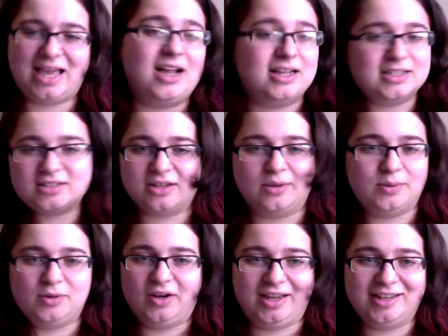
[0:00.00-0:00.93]
It's so
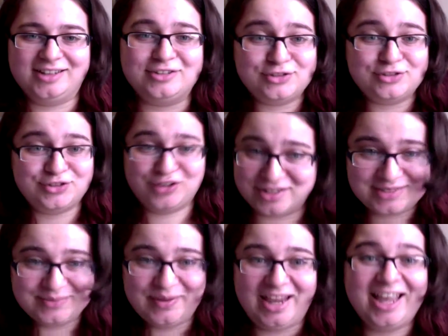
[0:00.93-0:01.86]
annoying. Trust
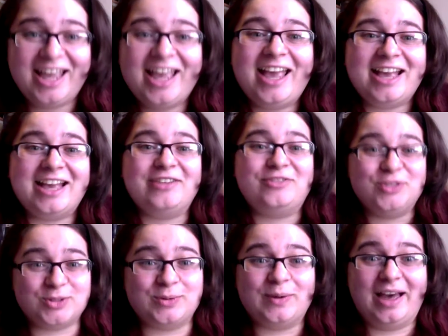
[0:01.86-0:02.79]
me, if you do it